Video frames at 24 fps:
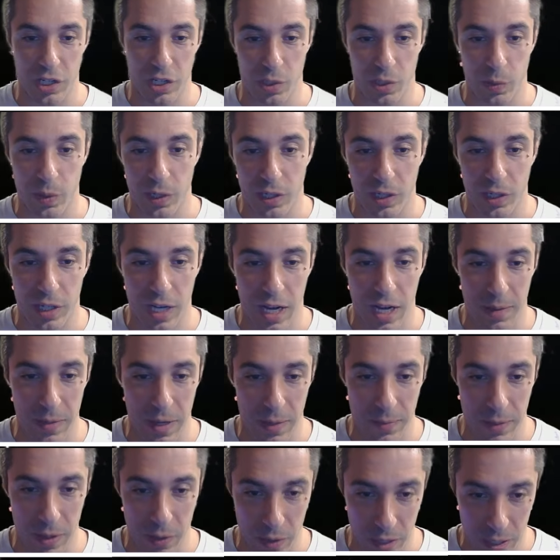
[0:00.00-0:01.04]
your worker name.
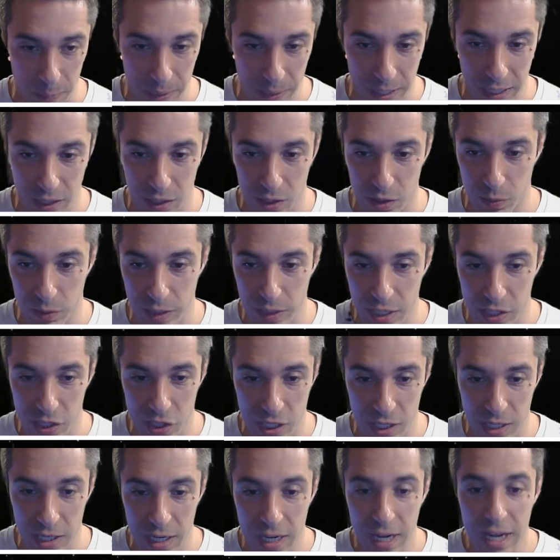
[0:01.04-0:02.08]
Maybe I want to pick a new
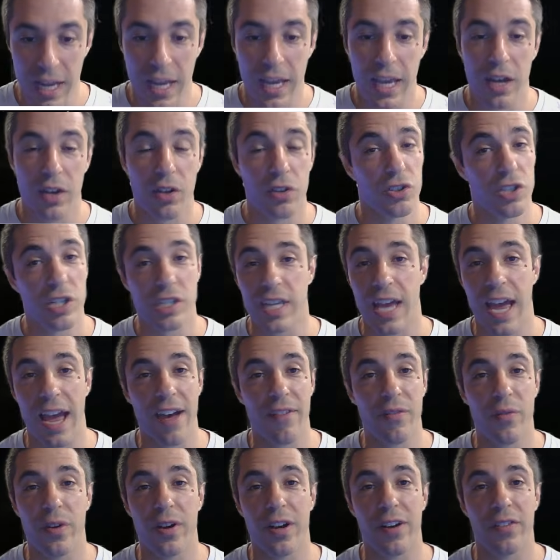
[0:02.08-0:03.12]
region. It'll just
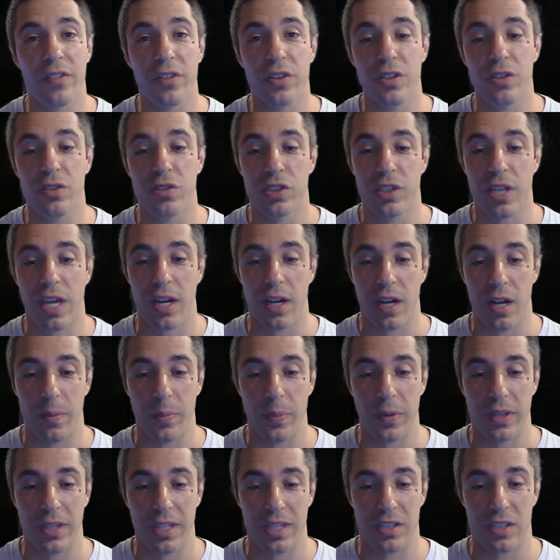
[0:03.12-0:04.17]
have whatever you set it up
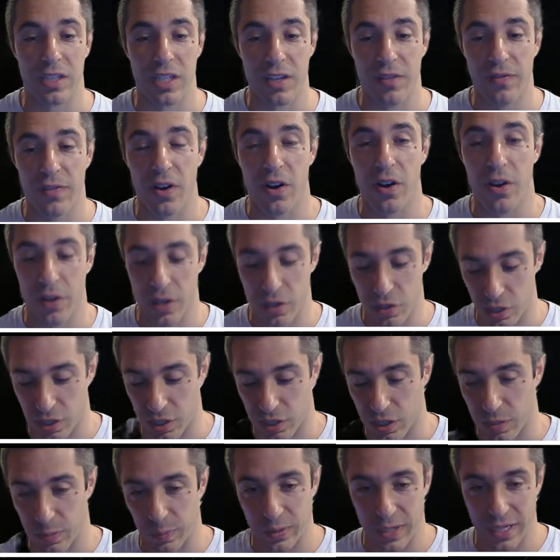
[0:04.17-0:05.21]
with as default, and you can
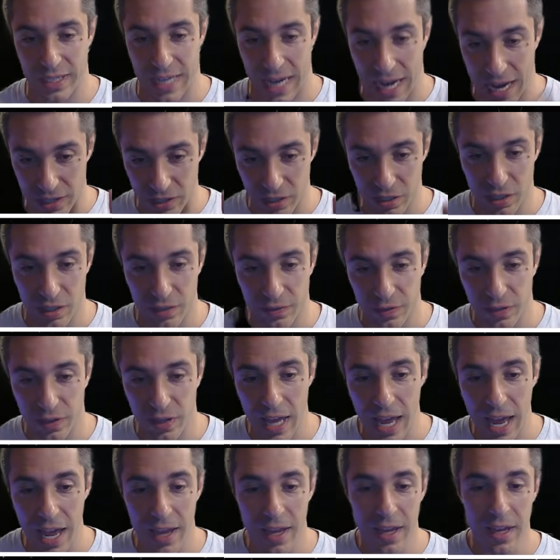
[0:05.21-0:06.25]
just press Enter for
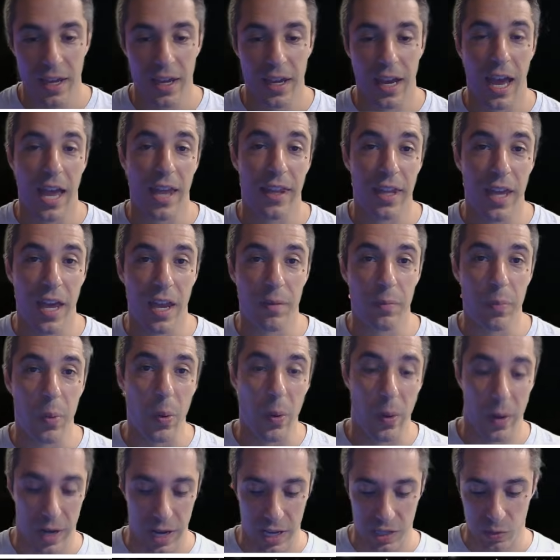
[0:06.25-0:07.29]
that, and then
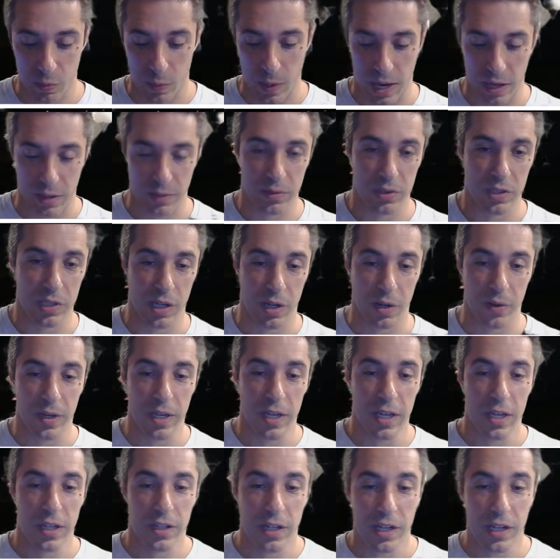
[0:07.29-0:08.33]
port as well. So
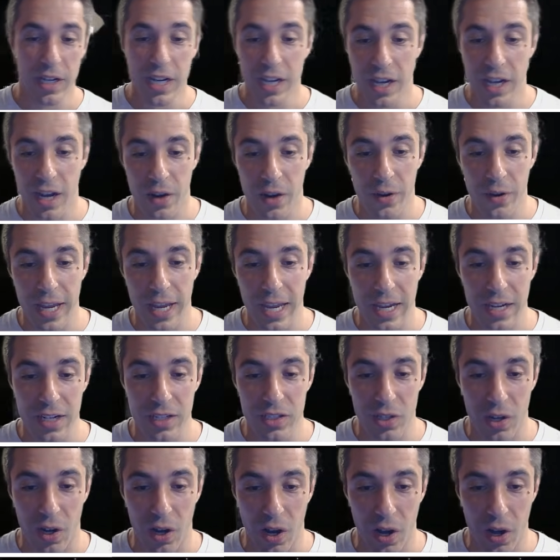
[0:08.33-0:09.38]
there you go. It
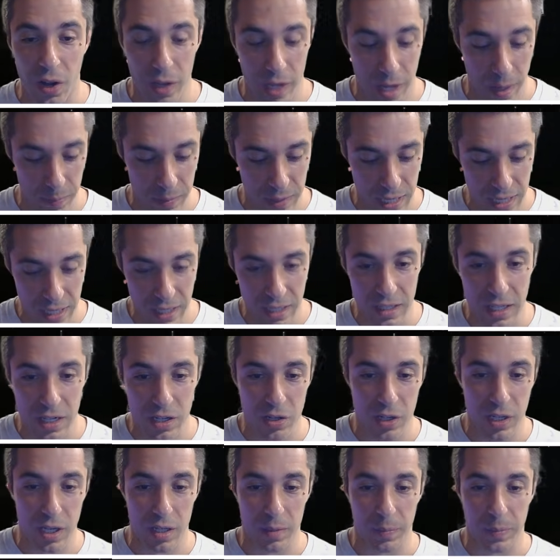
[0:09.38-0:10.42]
is all updated. Then
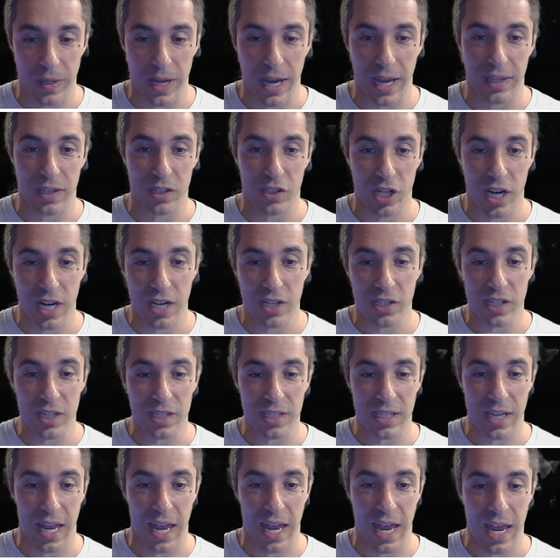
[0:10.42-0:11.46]
you can apply the
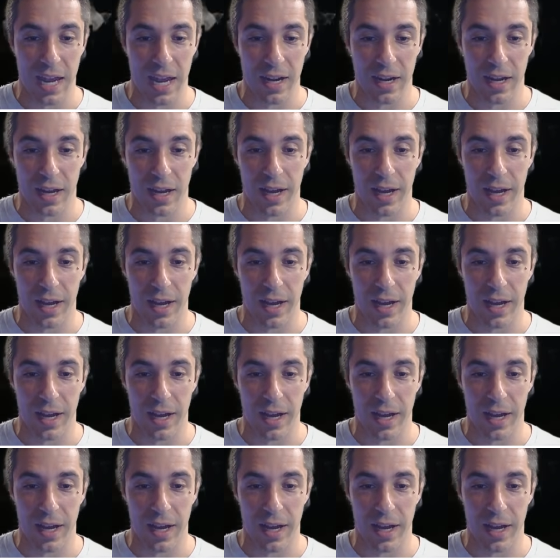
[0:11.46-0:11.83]
changes, and